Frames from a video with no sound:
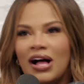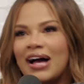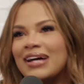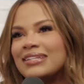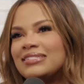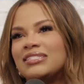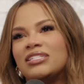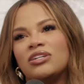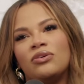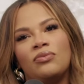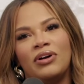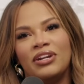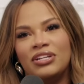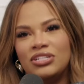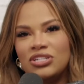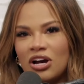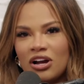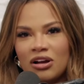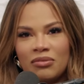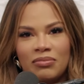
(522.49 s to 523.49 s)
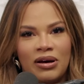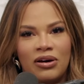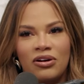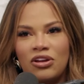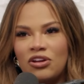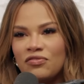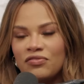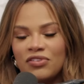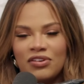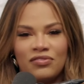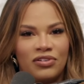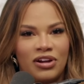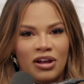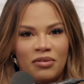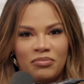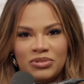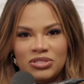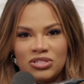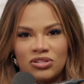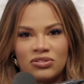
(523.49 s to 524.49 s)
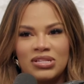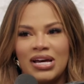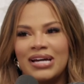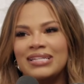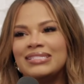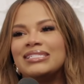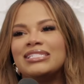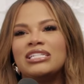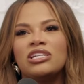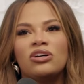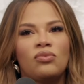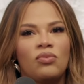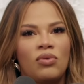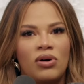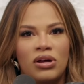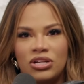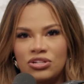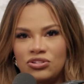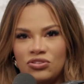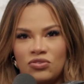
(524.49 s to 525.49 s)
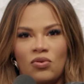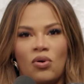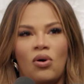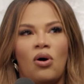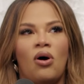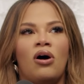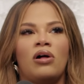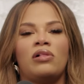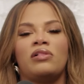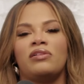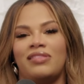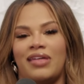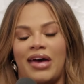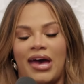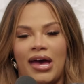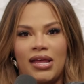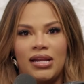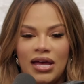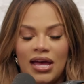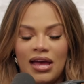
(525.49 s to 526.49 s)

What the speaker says: I still want to talk about your favorite episodes. I still want to do all of that.